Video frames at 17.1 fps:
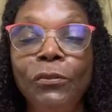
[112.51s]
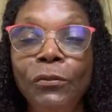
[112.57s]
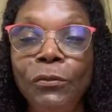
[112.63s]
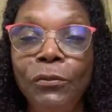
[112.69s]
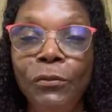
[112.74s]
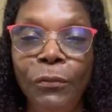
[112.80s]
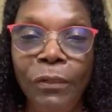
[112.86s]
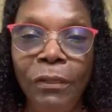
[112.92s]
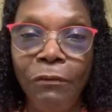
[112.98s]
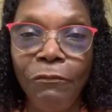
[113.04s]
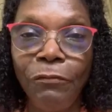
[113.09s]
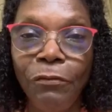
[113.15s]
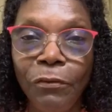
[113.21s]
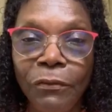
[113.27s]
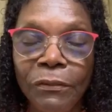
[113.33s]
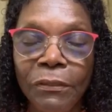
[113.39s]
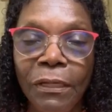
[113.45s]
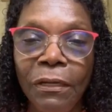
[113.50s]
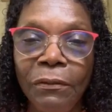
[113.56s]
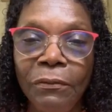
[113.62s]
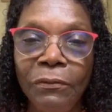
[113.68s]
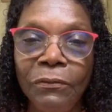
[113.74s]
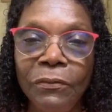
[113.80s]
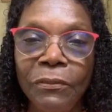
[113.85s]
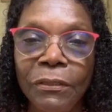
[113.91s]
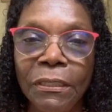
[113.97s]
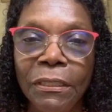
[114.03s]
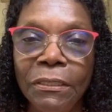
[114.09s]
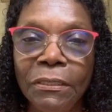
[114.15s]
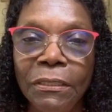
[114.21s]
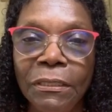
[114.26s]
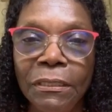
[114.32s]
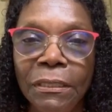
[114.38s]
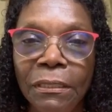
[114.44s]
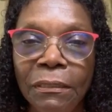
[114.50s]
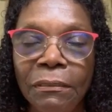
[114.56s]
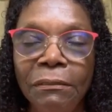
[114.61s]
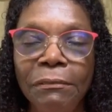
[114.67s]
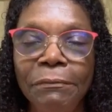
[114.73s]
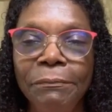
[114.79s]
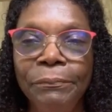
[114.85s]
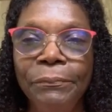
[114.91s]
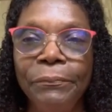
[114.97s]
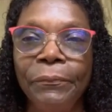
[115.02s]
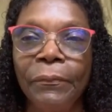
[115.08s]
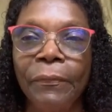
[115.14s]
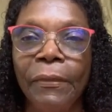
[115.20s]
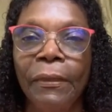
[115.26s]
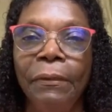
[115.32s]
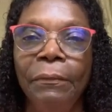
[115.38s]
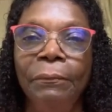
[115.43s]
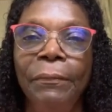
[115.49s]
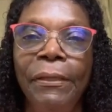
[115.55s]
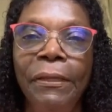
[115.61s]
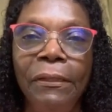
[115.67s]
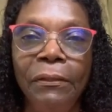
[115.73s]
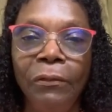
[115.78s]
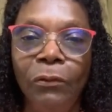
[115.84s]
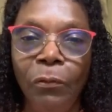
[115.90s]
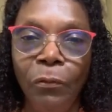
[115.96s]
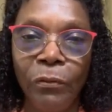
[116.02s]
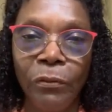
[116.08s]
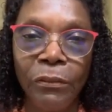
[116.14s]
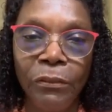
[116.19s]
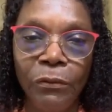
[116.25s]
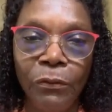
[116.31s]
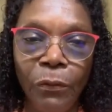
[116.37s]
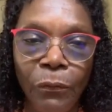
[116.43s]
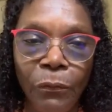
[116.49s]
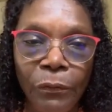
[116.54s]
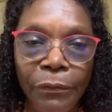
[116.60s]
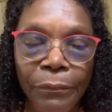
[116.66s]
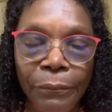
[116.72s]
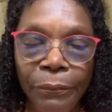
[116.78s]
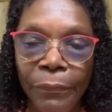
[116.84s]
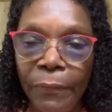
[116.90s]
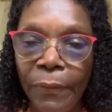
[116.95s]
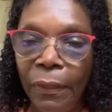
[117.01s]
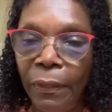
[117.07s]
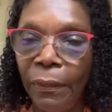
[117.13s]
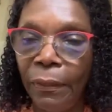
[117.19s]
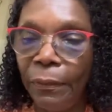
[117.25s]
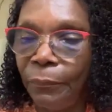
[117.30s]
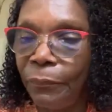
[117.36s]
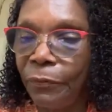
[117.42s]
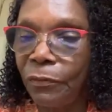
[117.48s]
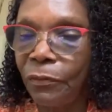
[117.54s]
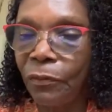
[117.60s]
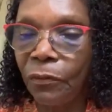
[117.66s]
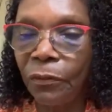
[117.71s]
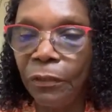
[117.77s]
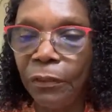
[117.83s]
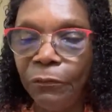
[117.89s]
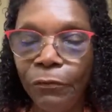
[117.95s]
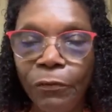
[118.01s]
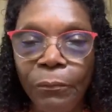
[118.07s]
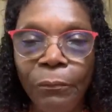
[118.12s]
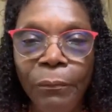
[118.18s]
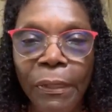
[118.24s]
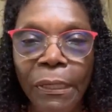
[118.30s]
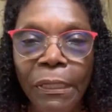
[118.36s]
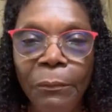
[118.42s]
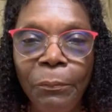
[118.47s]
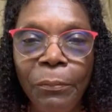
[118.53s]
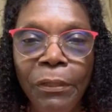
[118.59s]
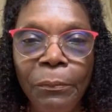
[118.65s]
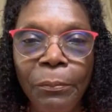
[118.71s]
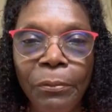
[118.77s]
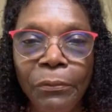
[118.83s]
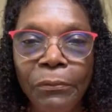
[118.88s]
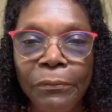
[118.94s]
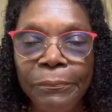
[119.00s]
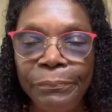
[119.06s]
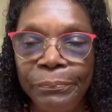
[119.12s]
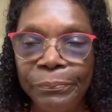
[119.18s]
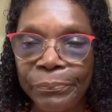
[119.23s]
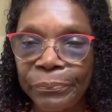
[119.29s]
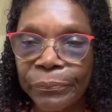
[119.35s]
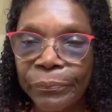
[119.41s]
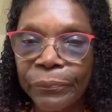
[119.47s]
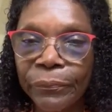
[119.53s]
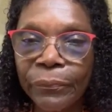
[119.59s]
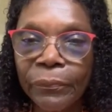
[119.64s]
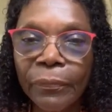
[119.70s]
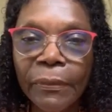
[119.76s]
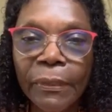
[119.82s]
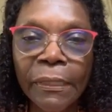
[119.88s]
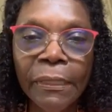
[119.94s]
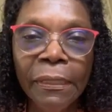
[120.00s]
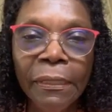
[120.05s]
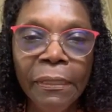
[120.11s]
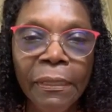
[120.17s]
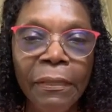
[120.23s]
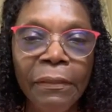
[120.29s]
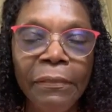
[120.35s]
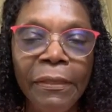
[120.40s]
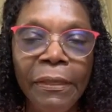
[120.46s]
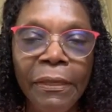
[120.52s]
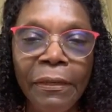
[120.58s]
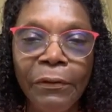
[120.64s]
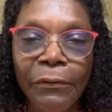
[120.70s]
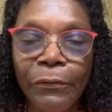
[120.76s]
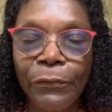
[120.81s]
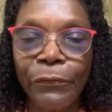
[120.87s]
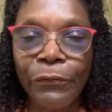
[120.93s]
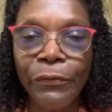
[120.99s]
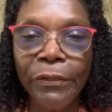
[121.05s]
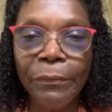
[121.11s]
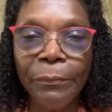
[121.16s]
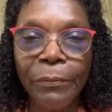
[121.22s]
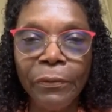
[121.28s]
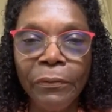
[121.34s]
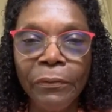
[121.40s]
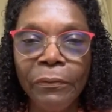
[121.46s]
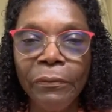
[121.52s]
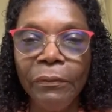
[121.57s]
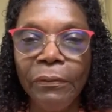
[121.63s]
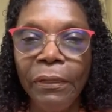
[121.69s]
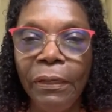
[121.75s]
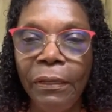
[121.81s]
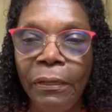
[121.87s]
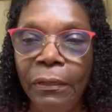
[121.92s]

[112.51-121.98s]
do to influence others to consider being an organ donor. Certainly for many people, they are agreeable,